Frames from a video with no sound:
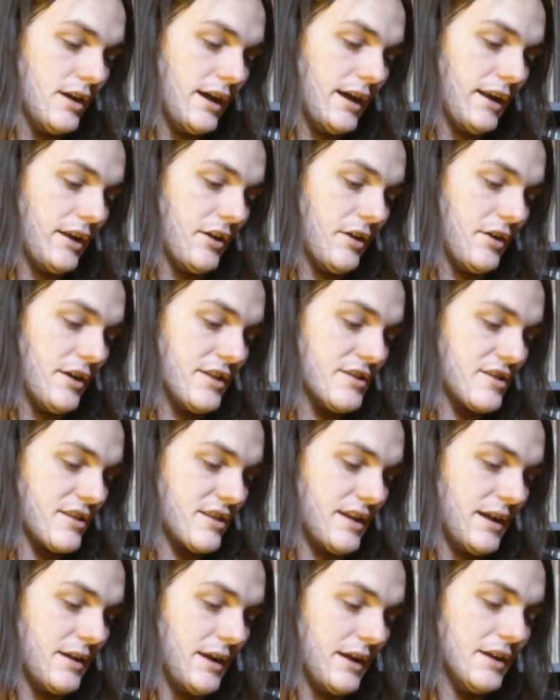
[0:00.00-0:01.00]
I don't know. It's
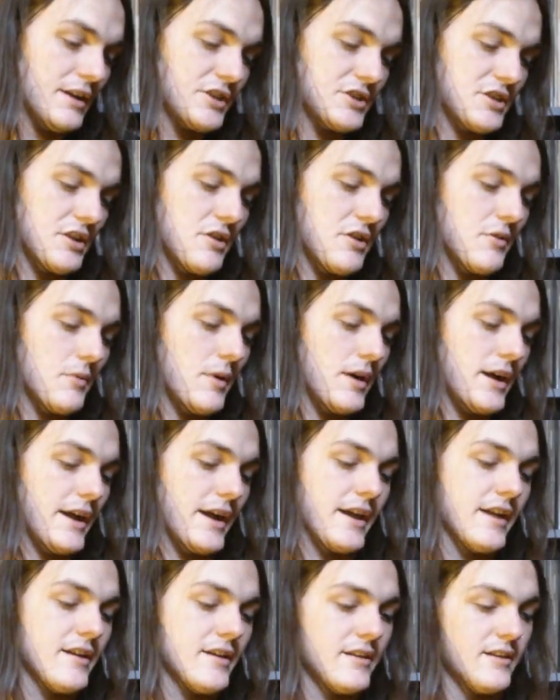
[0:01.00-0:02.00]
just I'm gonna show you
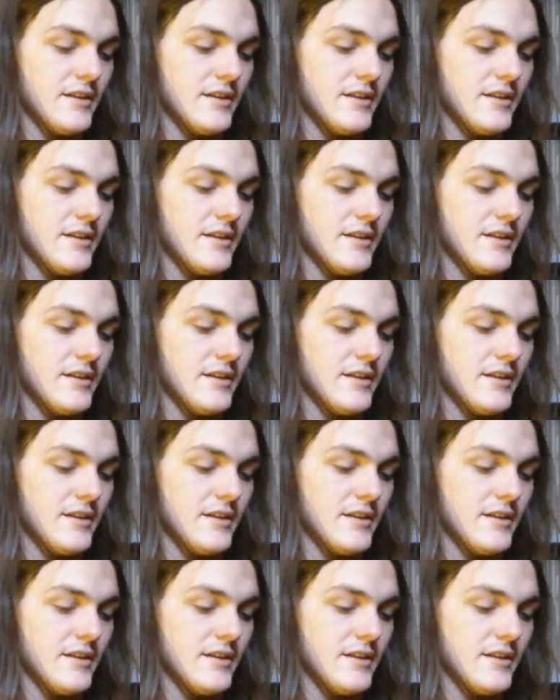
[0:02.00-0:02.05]
why.